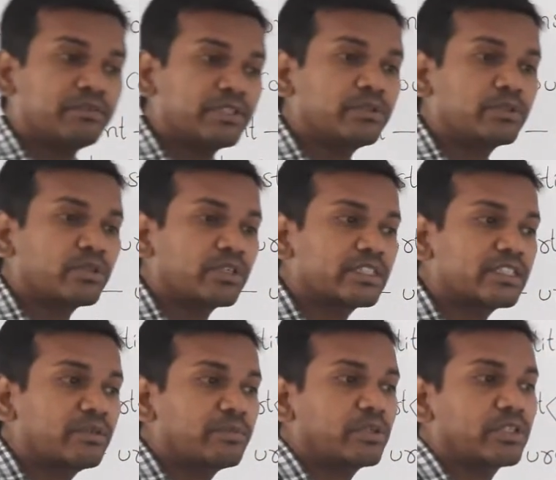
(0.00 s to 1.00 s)
you are talking
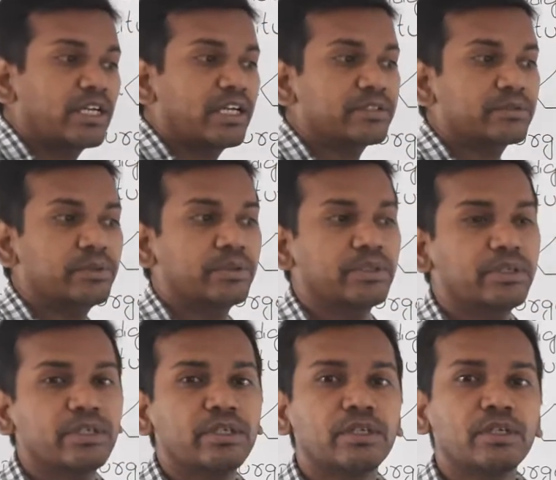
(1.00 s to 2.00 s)
about the High Court,
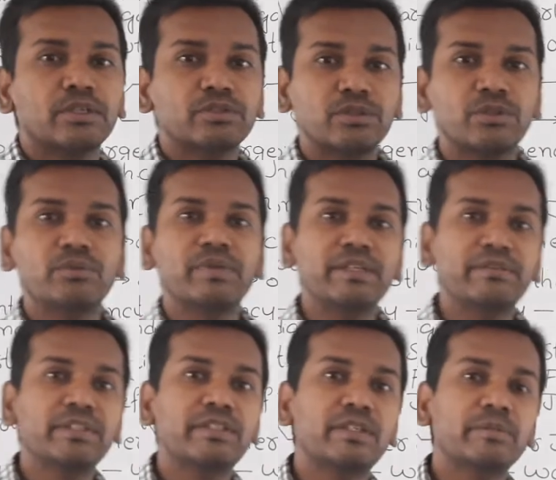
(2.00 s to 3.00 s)
so
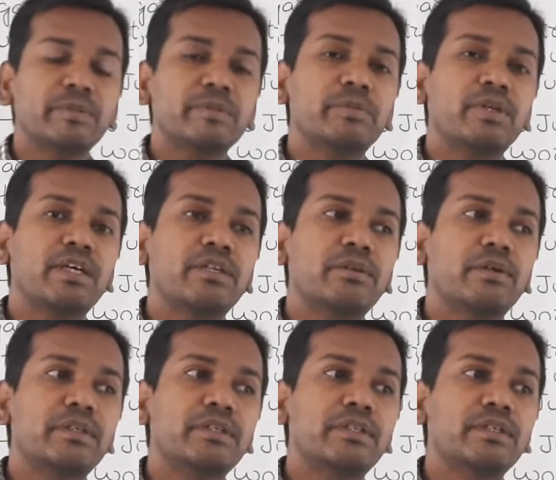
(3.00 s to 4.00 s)
whenever the people are
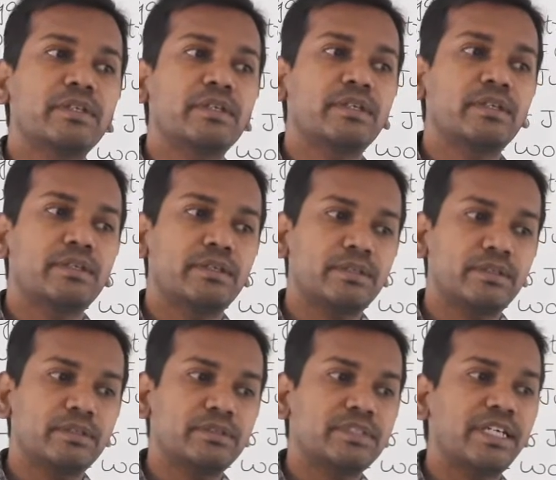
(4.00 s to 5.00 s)

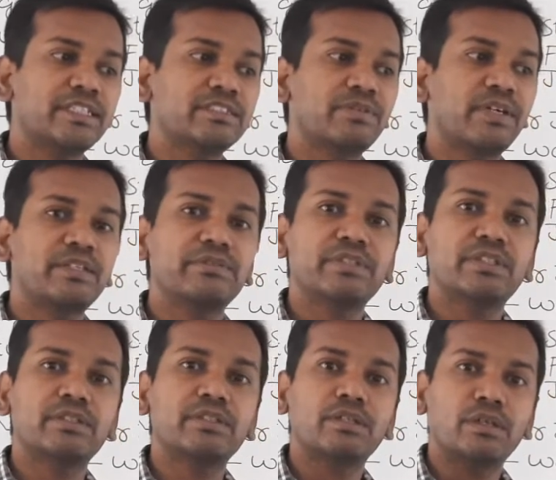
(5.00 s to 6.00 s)
not satisfied with
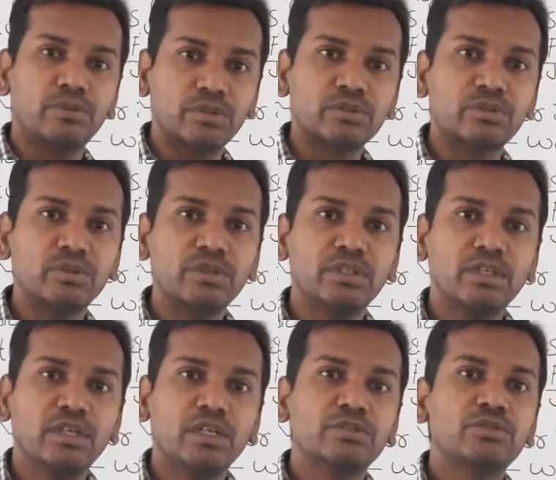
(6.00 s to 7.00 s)
the lower court,
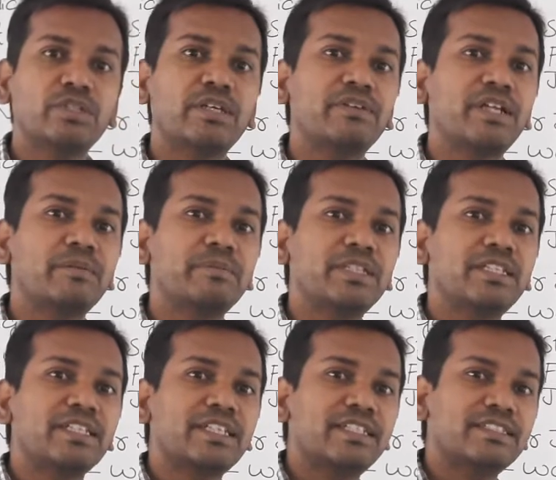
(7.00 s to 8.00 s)
so they will appeal
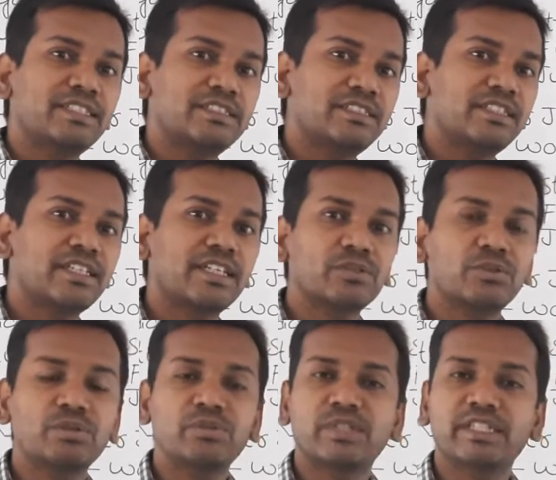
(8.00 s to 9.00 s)
their cases. They can
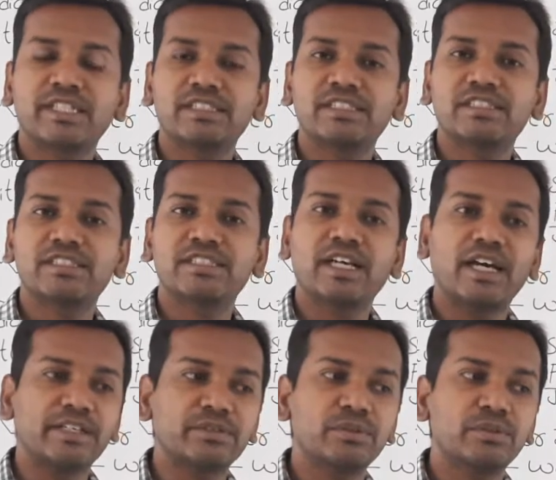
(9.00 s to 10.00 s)
go to the cases in the
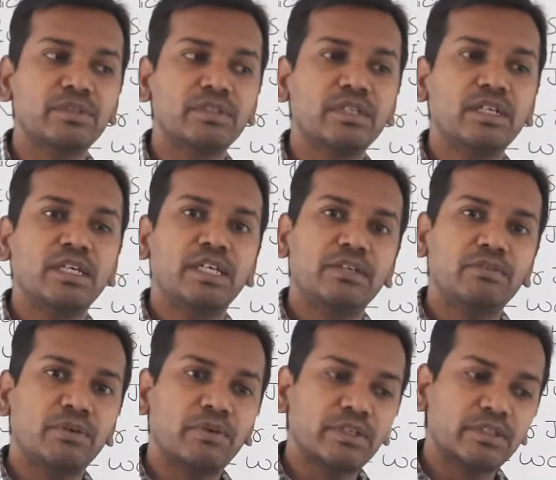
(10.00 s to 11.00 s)
High Court. If
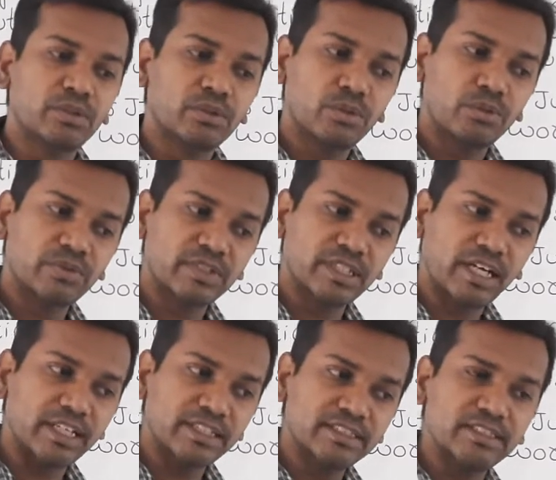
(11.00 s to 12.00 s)
they wanted to go for the
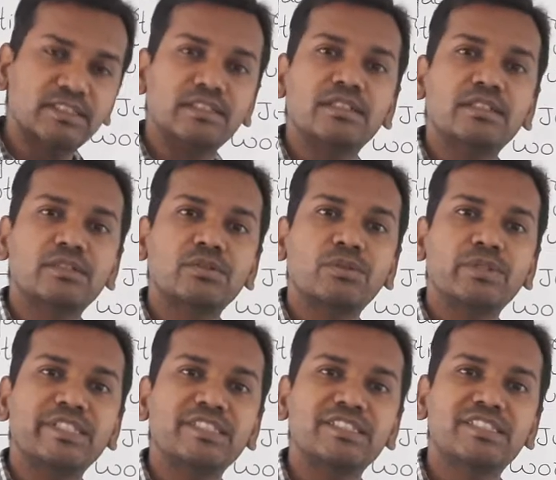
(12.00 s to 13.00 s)
highest
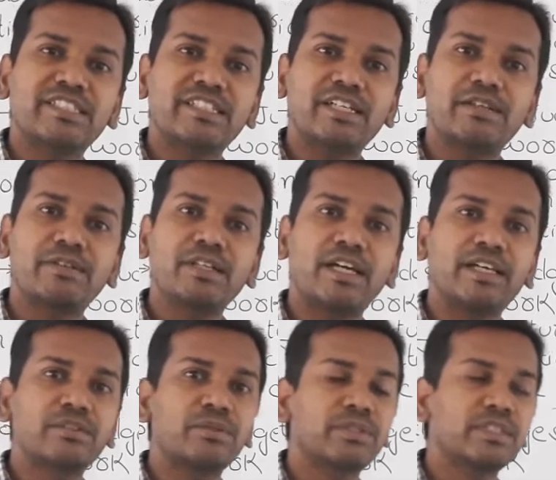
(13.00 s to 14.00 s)
court in the state level,
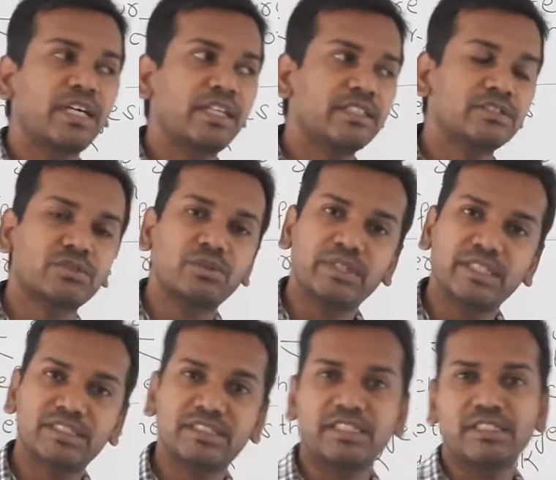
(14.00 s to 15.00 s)
High Court is the highest court
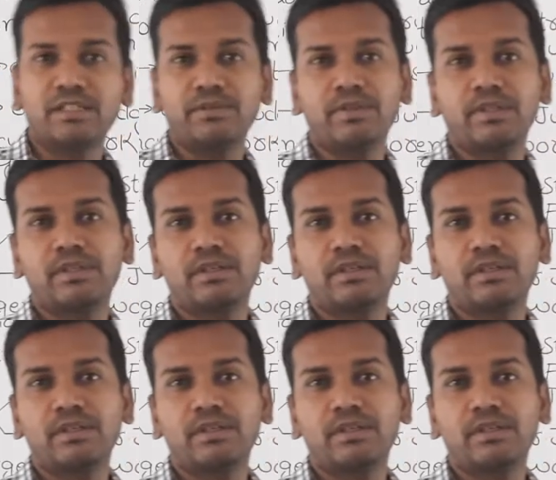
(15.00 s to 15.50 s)
at state level.